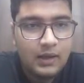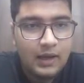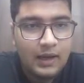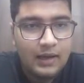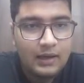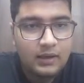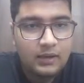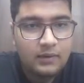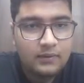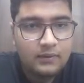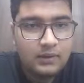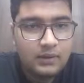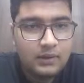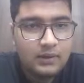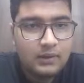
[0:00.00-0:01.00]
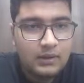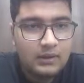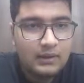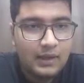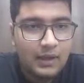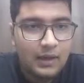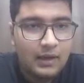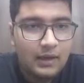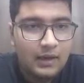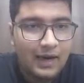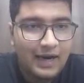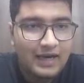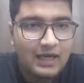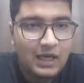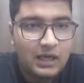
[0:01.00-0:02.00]
And then
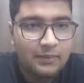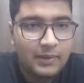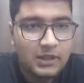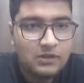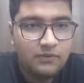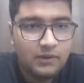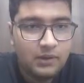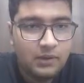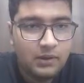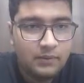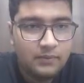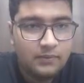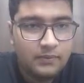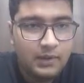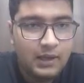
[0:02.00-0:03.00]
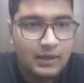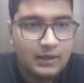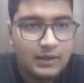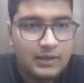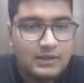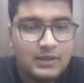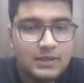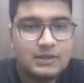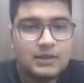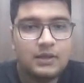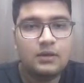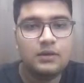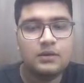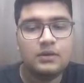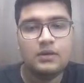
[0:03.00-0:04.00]
right elements will come, right? This is the